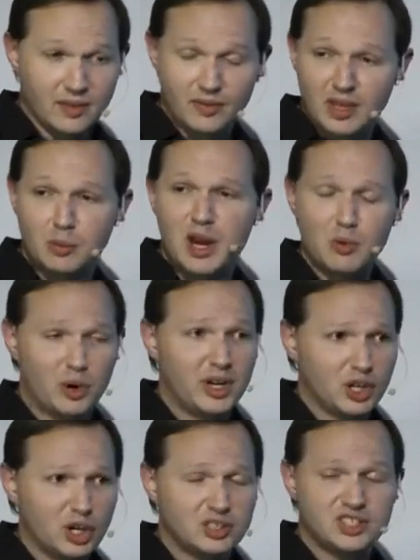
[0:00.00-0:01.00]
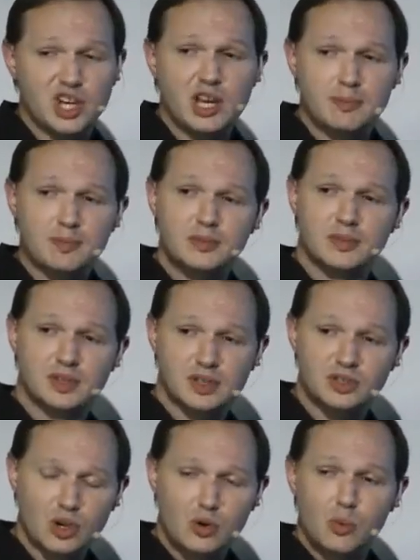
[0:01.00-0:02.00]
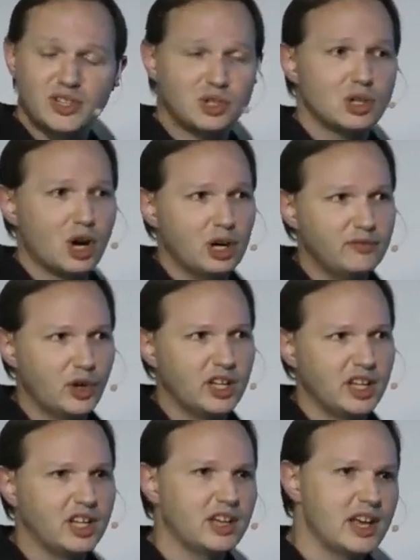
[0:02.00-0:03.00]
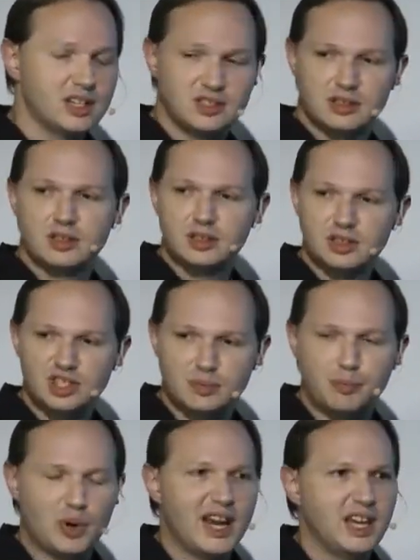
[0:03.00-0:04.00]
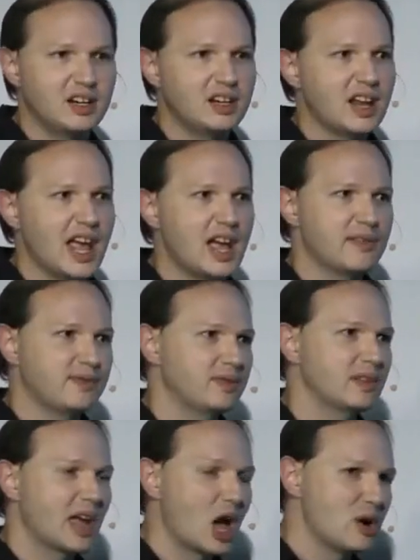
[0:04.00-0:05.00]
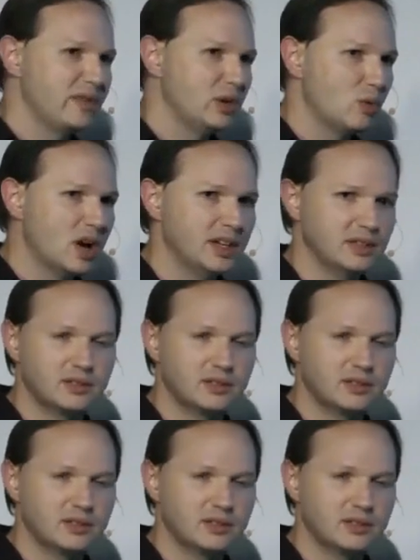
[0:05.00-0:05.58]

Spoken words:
then we're in good shape. So we took our inverted index, just break it in half, however you want.